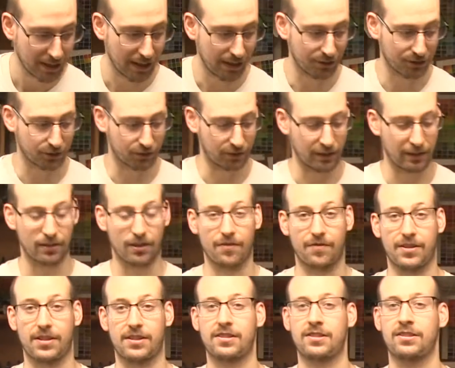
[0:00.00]
I also really
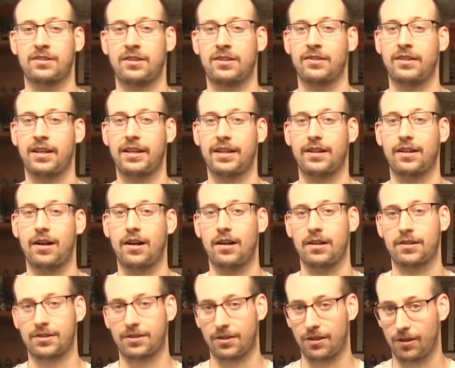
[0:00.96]
love this synthetic
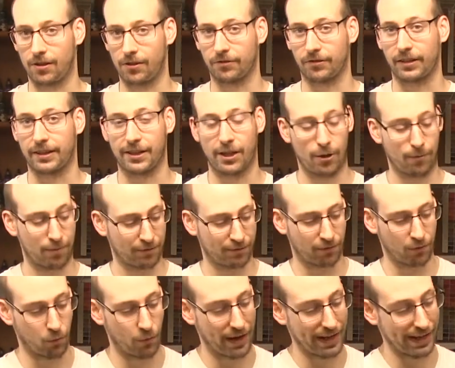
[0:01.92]
oxgall, really helps
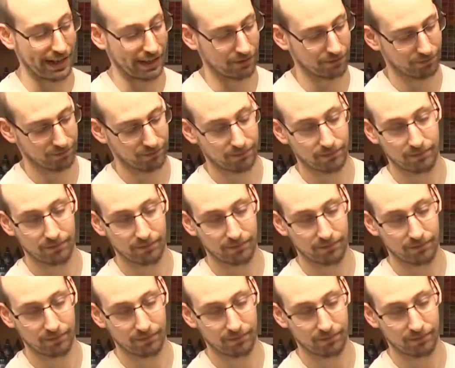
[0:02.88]
for wetting.